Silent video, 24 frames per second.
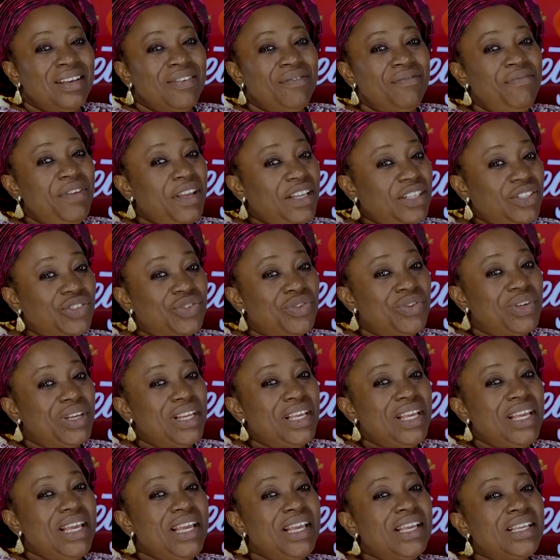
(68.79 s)

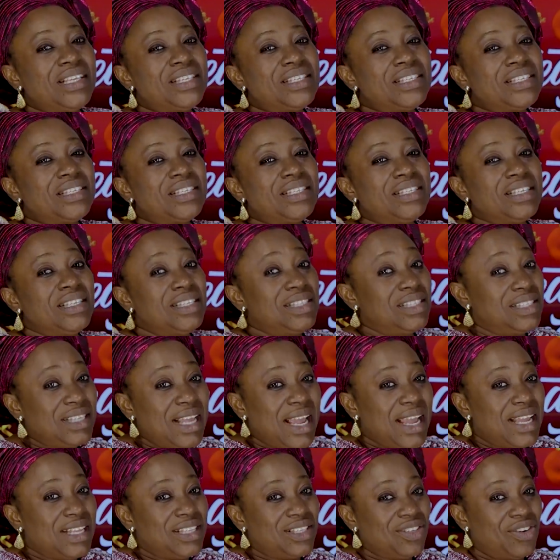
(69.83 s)
Victory is the
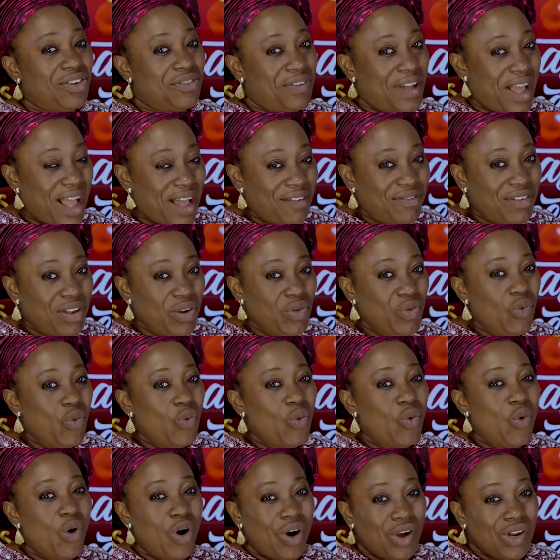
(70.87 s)
state of having
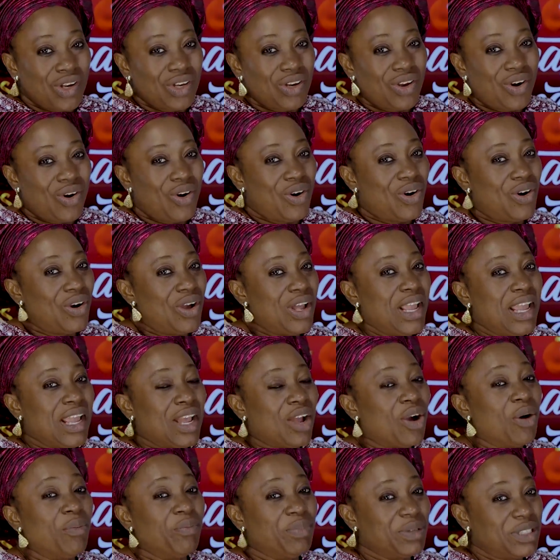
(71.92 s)
won or a
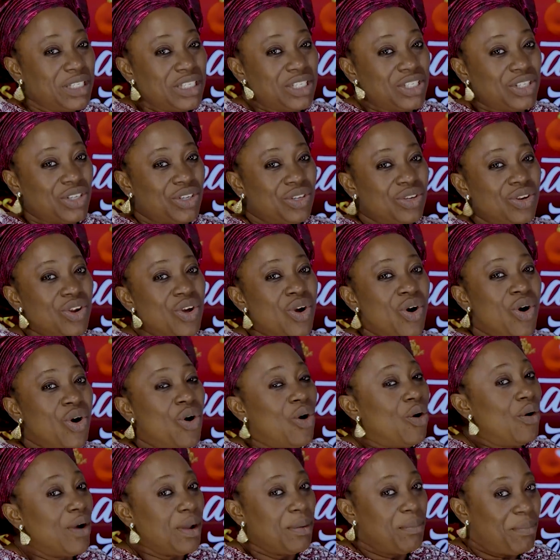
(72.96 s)
competition
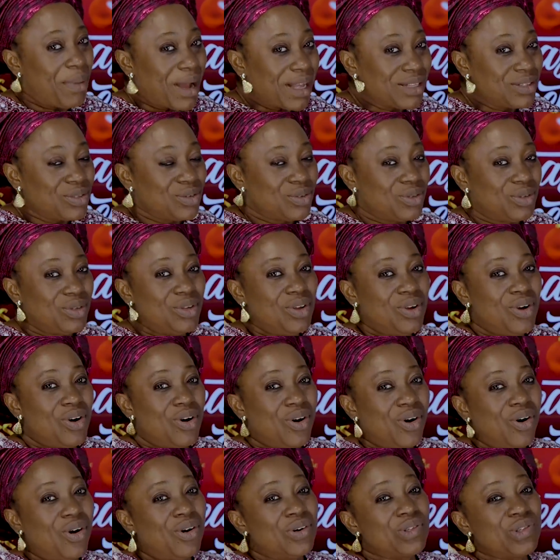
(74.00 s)
or a battle
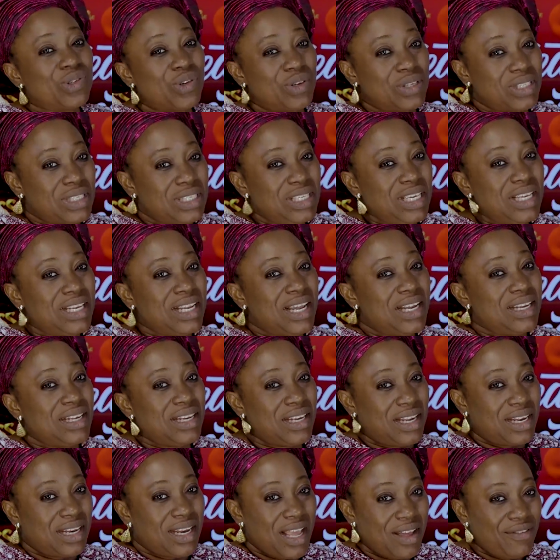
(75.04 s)
or succeeded
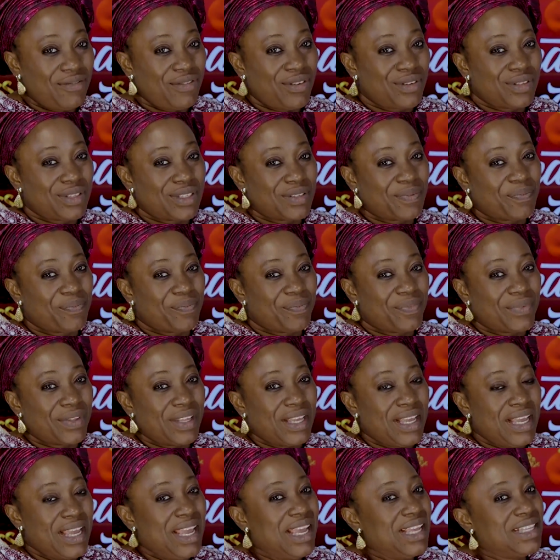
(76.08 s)
in an effort.
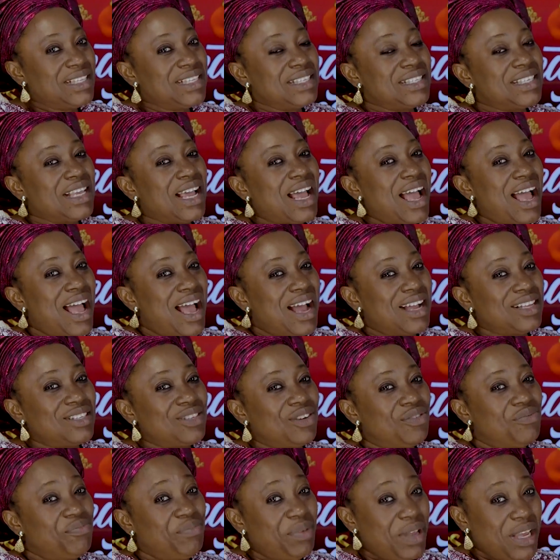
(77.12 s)
It is the act
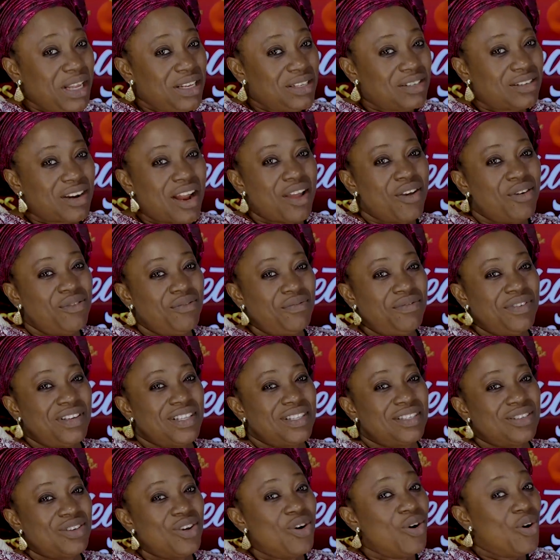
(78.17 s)
of being
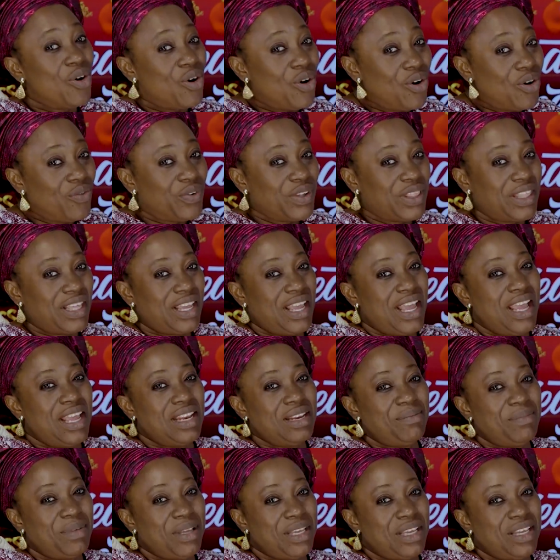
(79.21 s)
triumphant over the
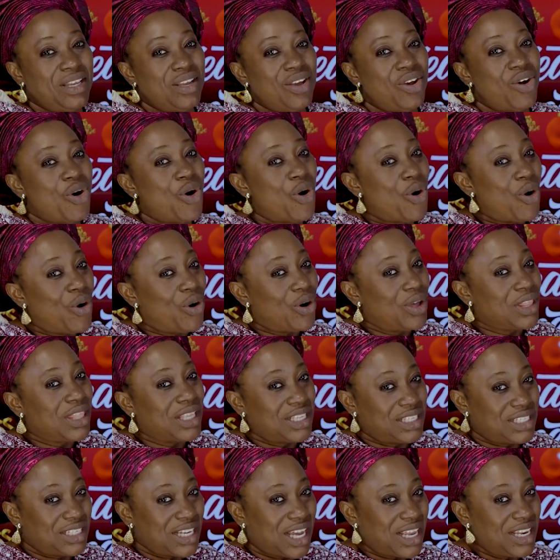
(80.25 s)
enemy or the
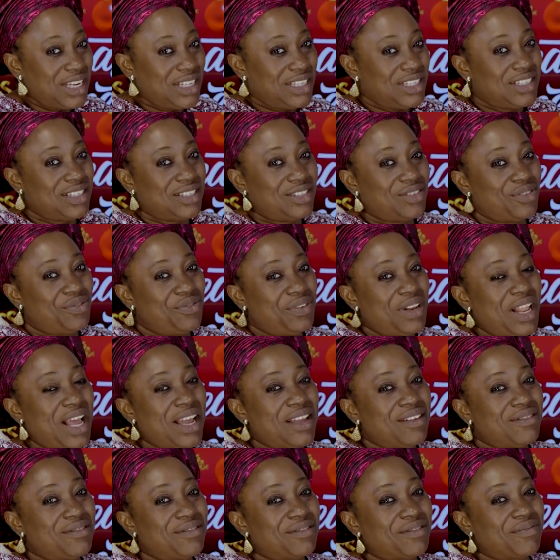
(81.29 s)
challenges of
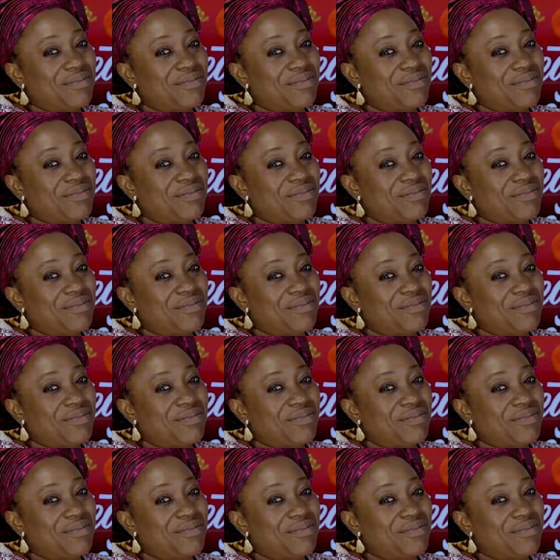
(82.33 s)
life.